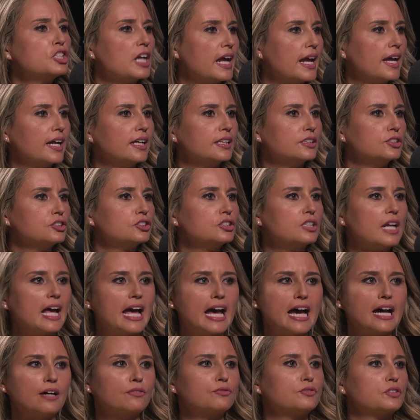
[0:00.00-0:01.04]
changed
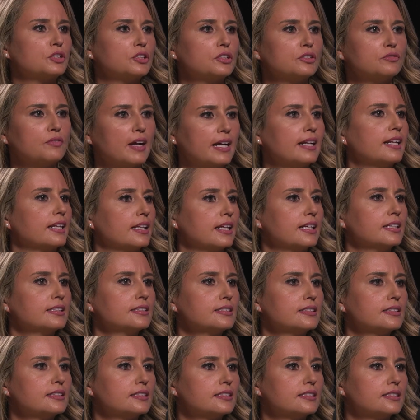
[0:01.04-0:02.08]
after writing
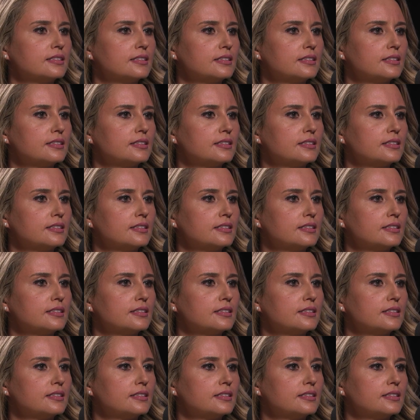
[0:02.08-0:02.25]
this?